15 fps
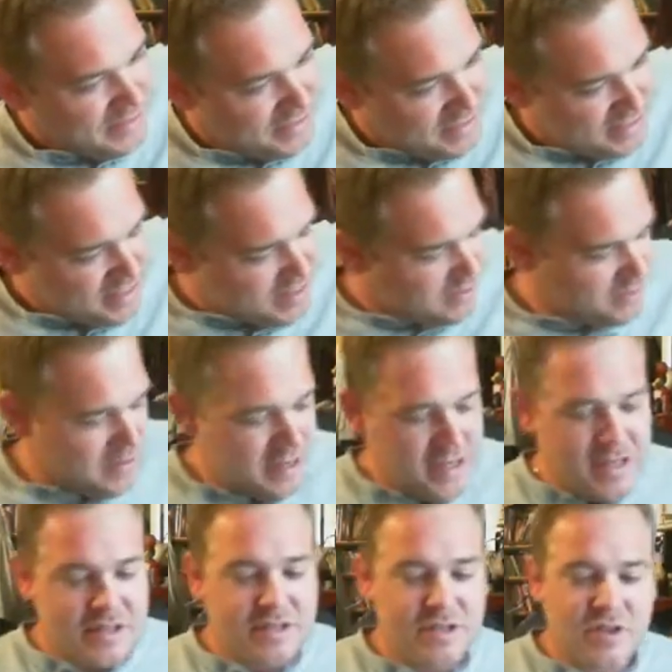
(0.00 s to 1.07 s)
So
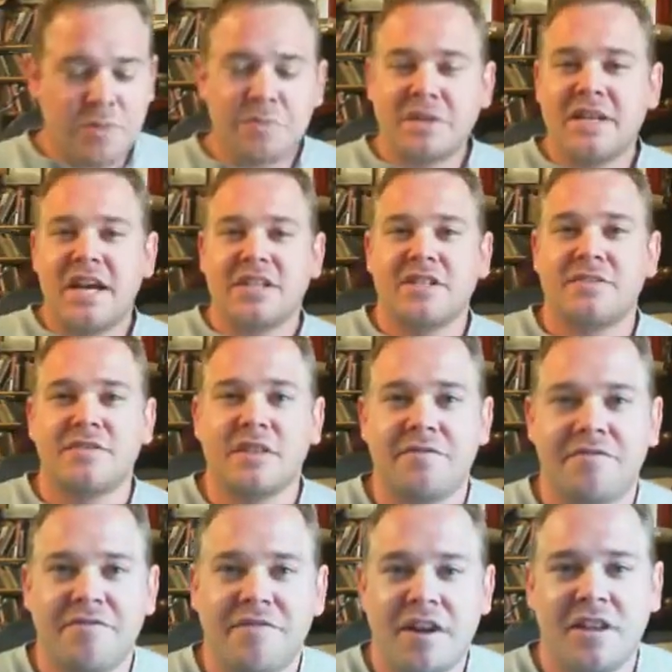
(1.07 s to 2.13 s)
there's no protection for the
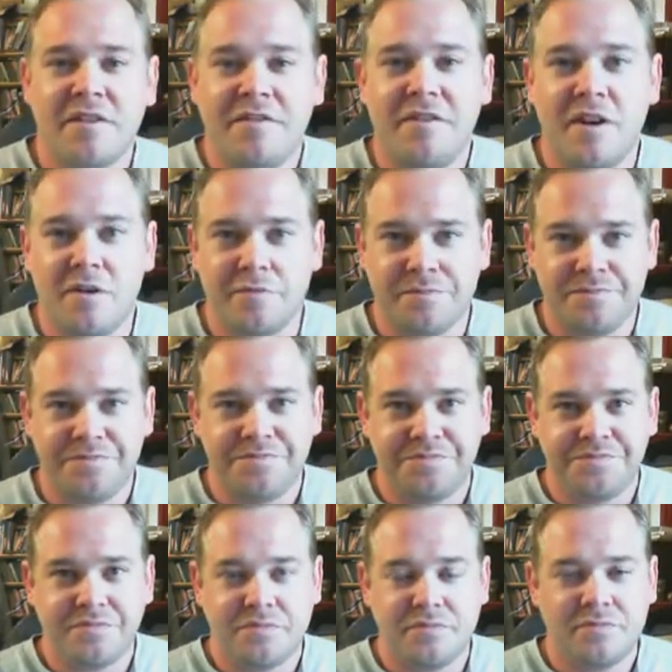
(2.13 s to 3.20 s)
front of the phone,
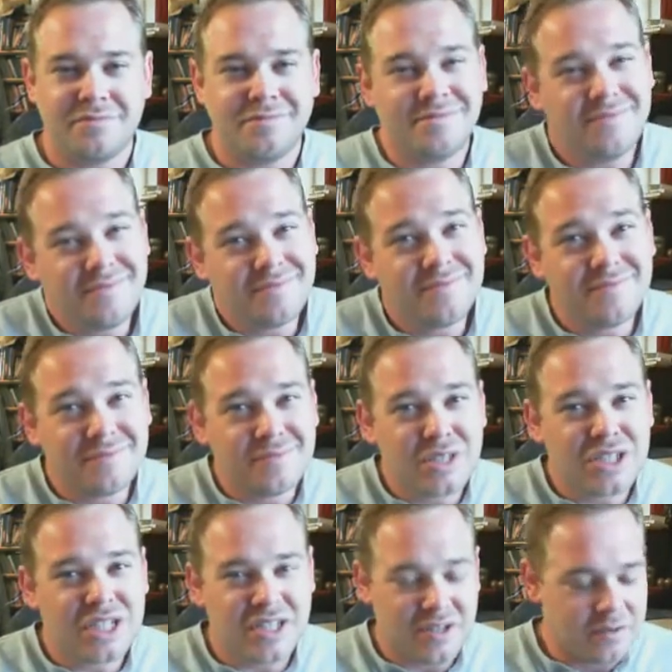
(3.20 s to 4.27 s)

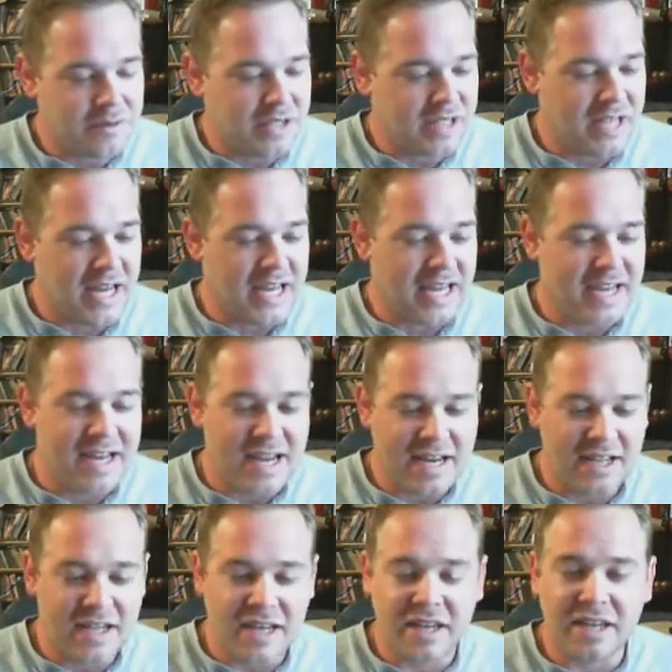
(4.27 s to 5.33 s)
which I don't really like. I kind
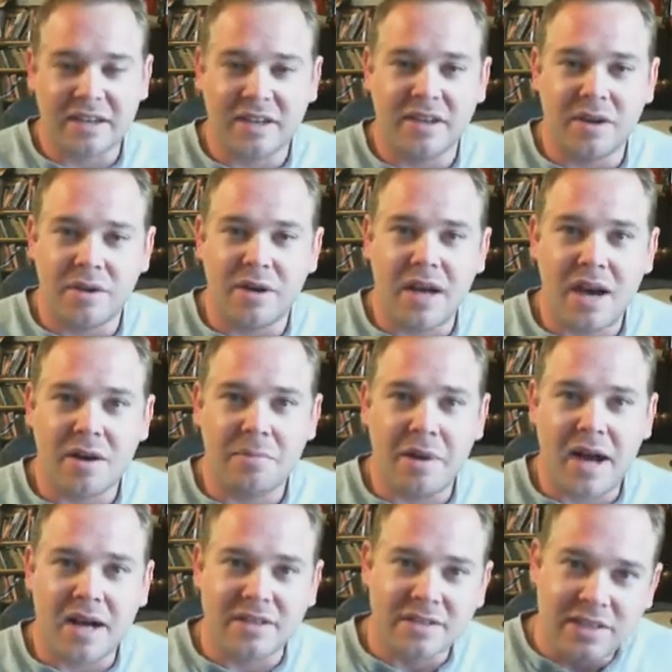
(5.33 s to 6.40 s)
of like it, you know, an
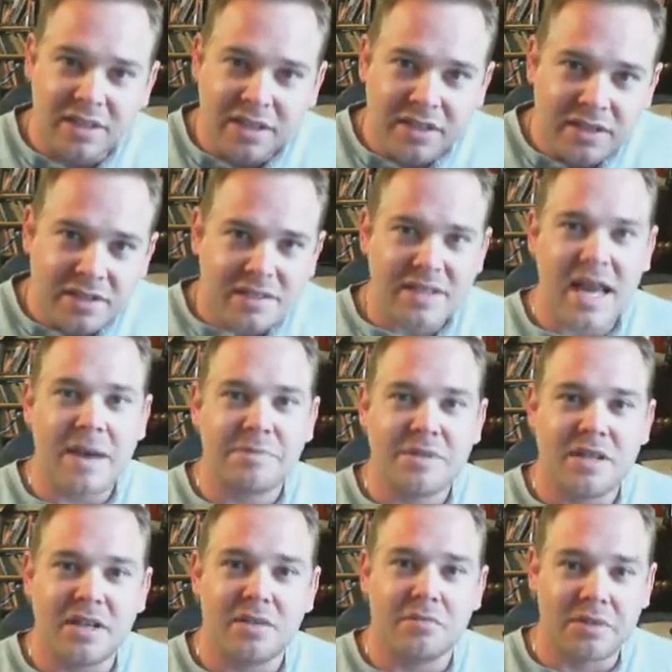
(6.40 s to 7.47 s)
OtterBox snaps
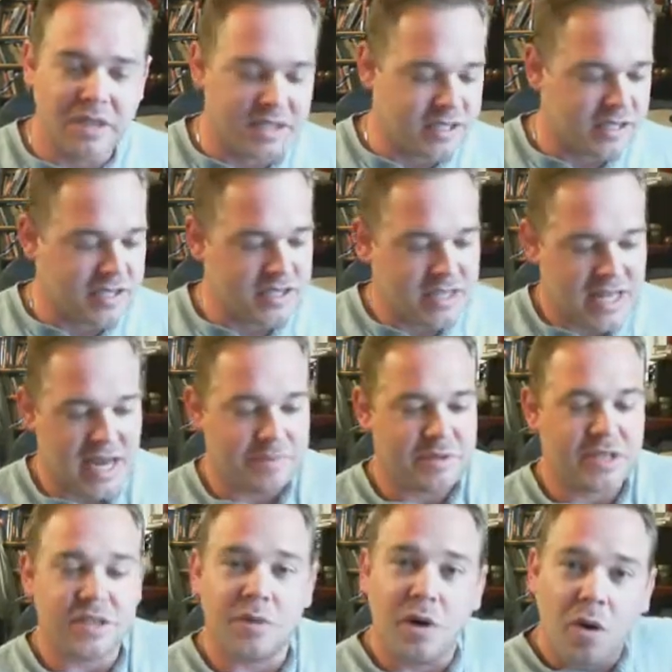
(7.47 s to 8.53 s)
in, ballistic snaps
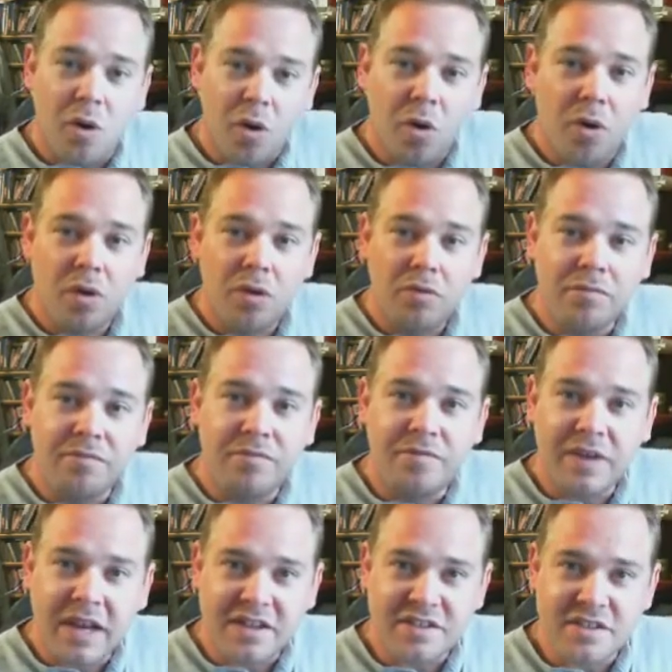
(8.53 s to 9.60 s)
into a whole
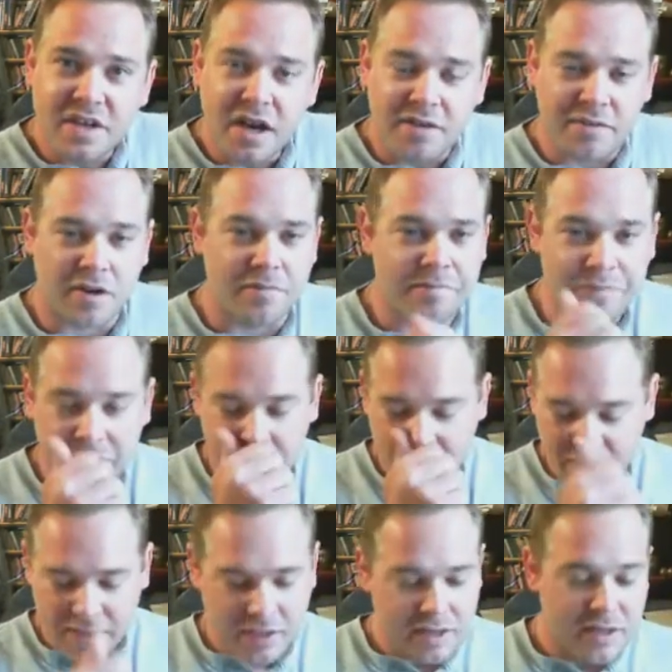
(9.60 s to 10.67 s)
face cover.
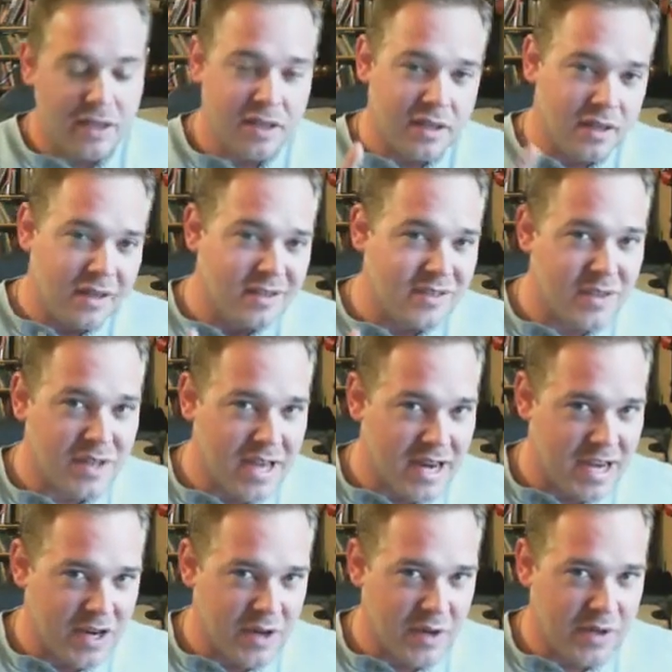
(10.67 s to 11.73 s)
So that
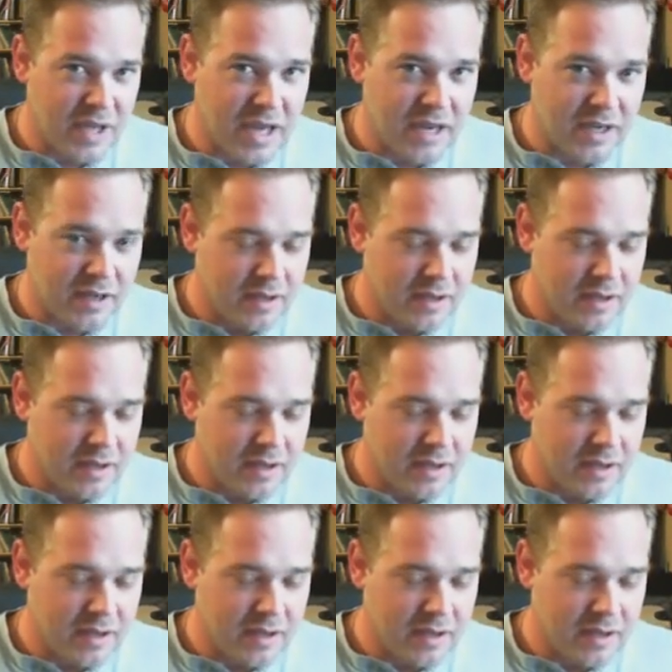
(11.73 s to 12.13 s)
I don't like.